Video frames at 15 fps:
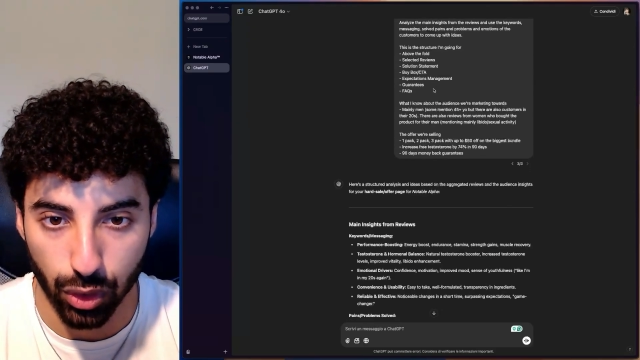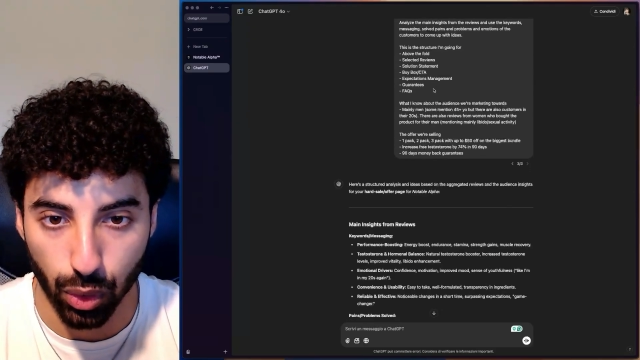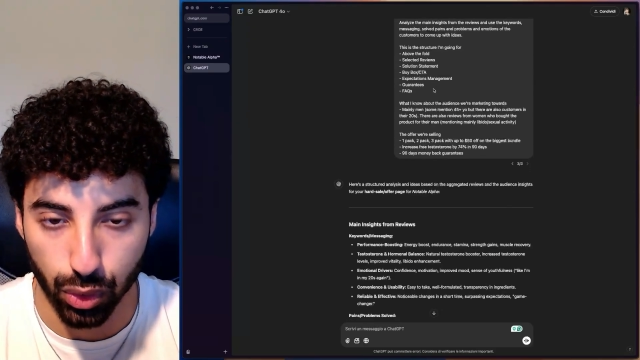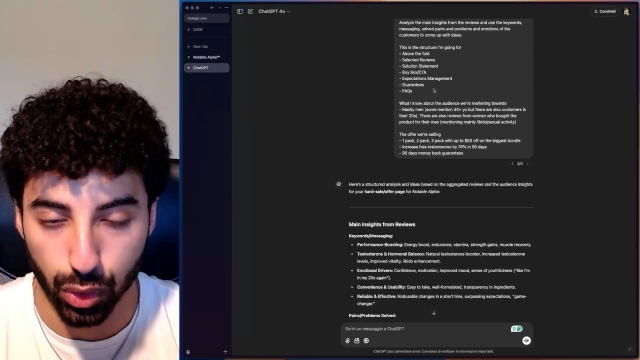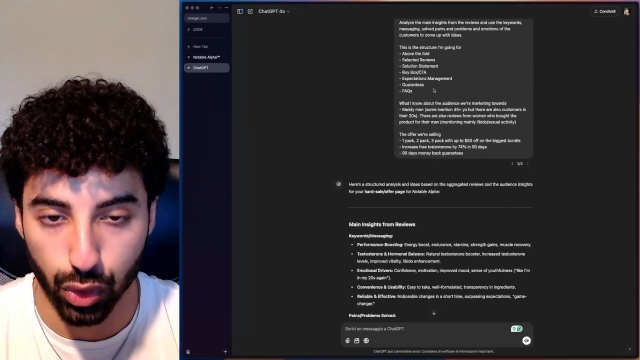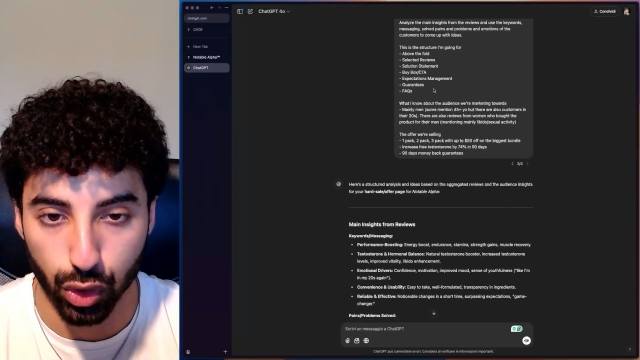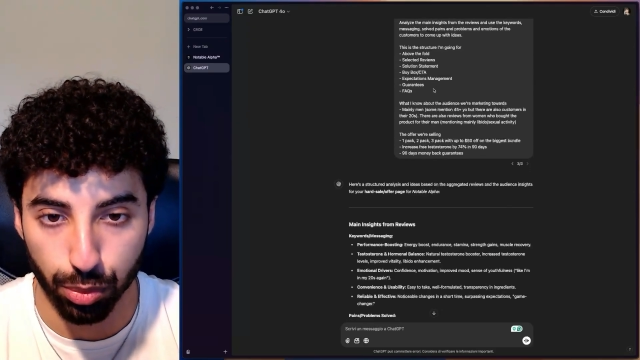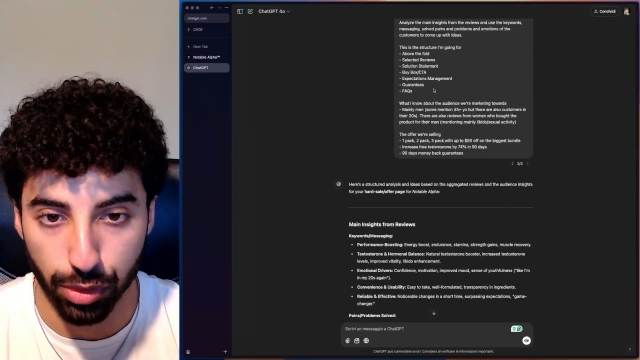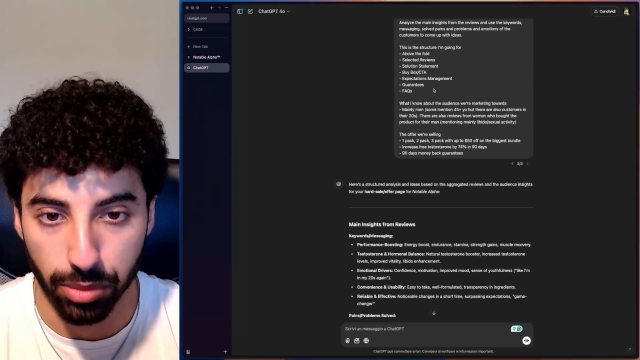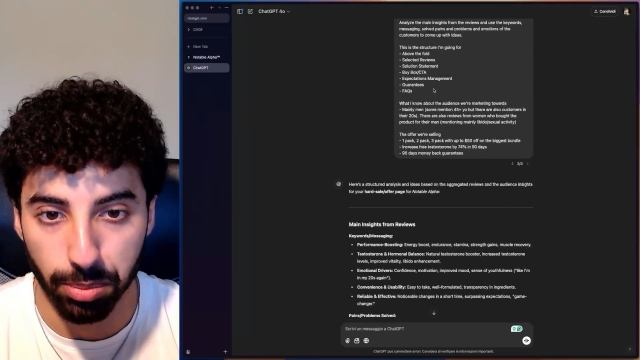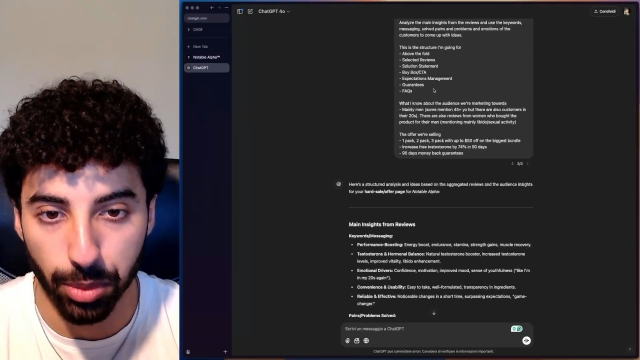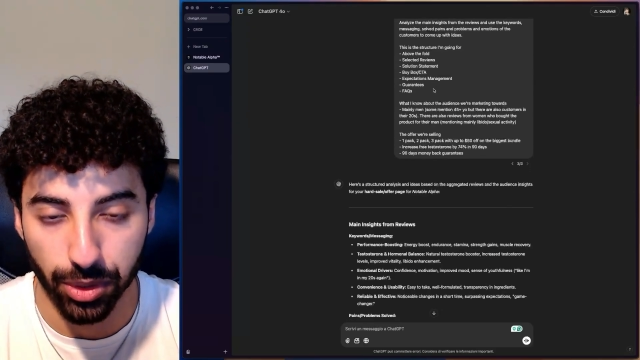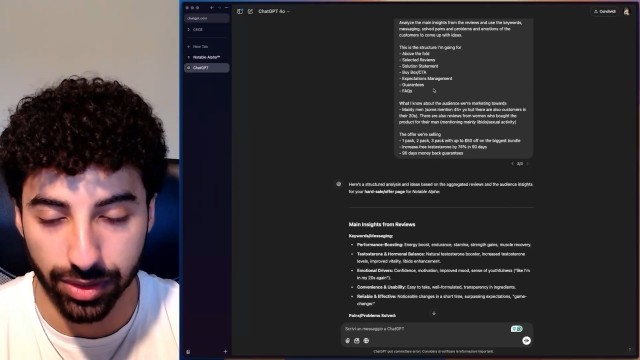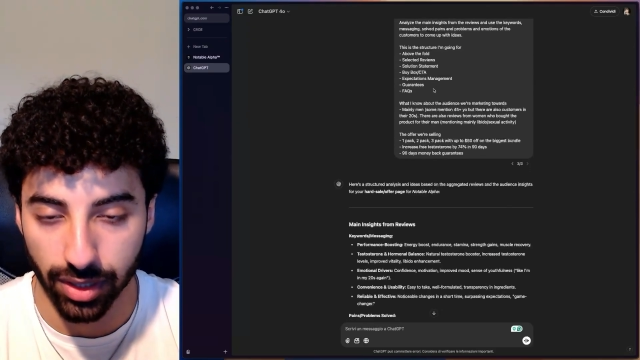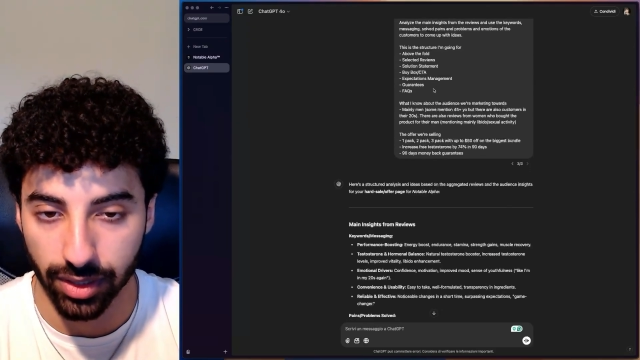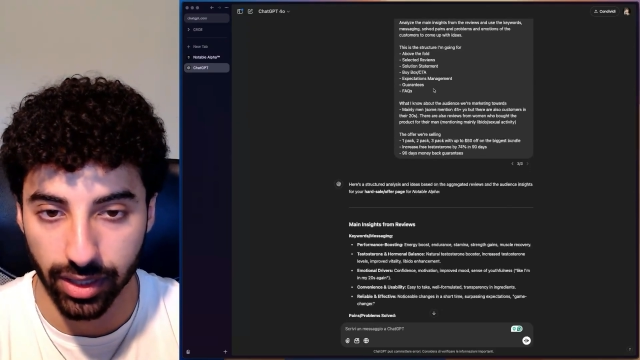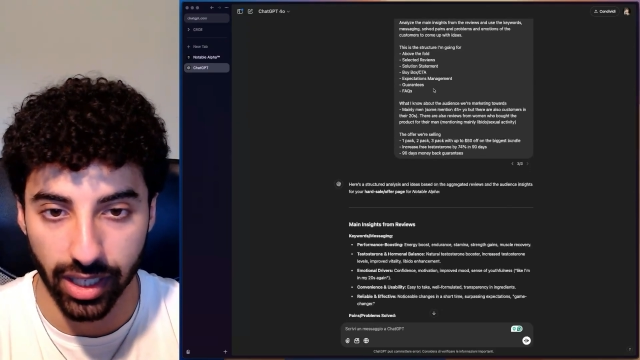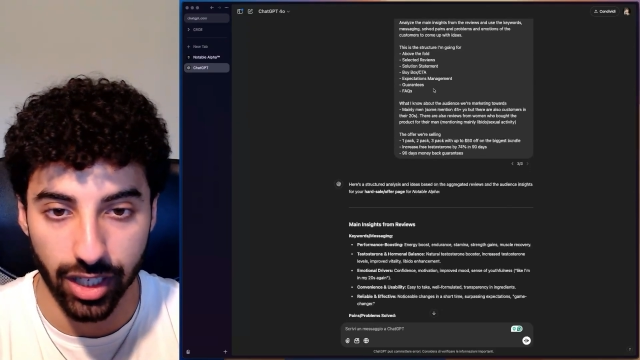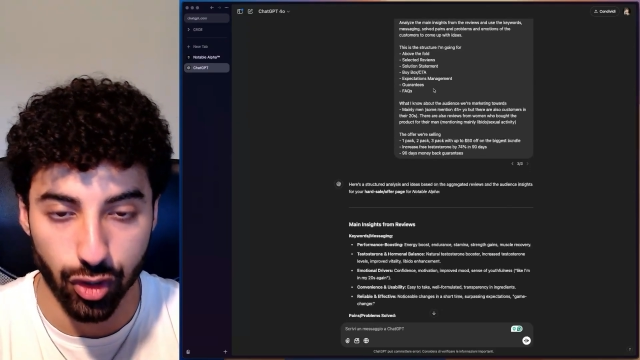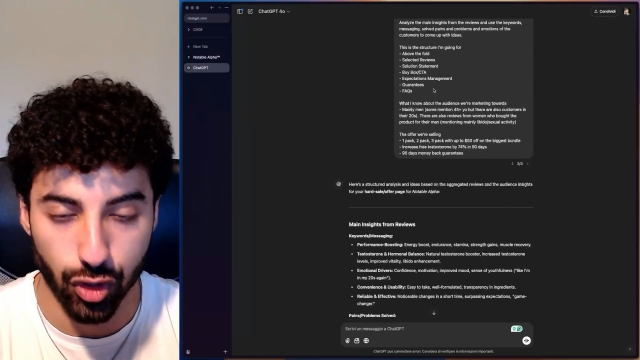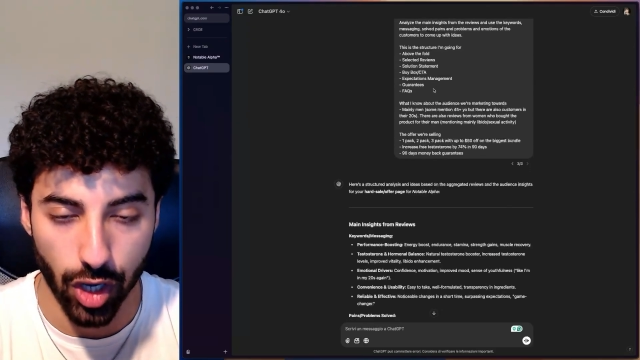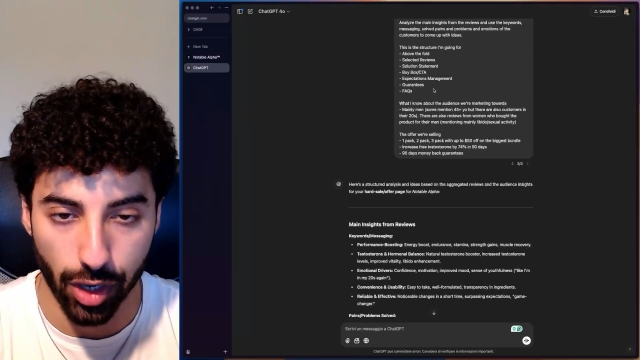also super important
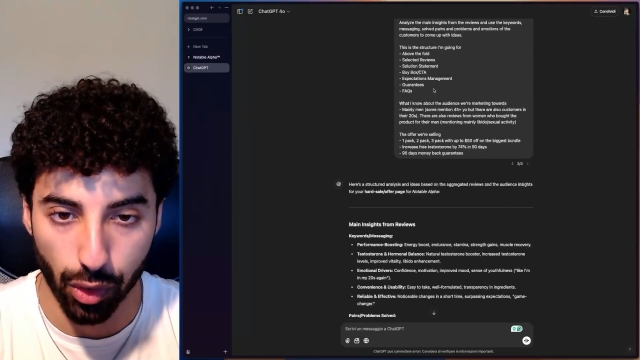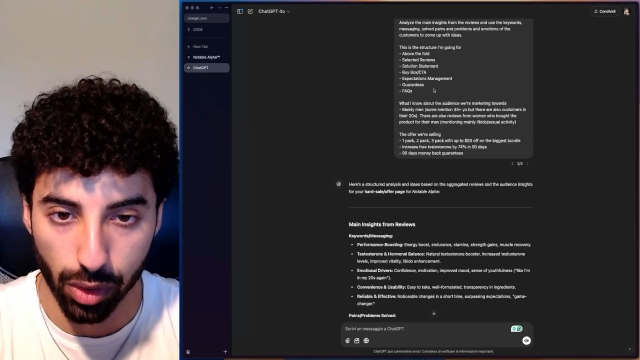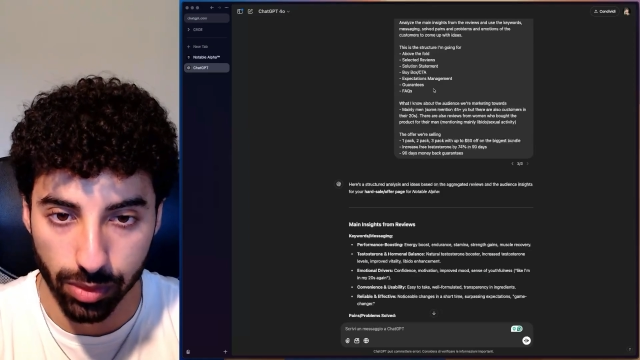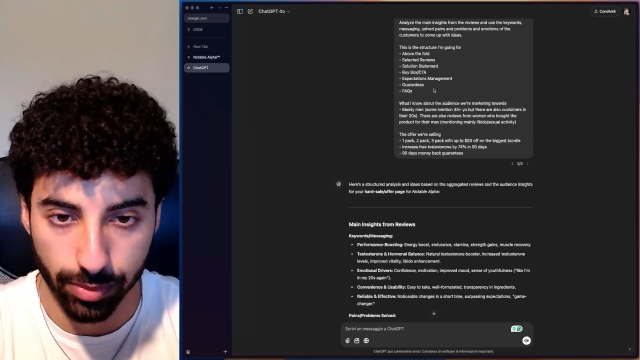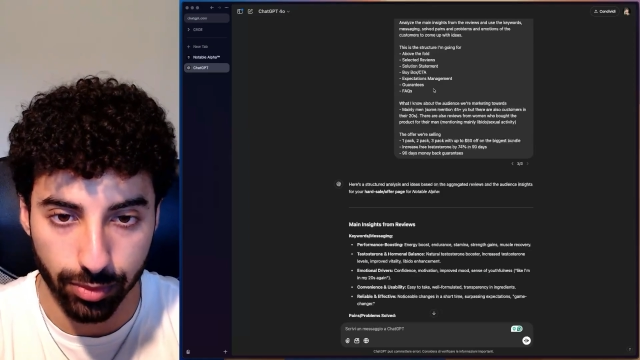in general,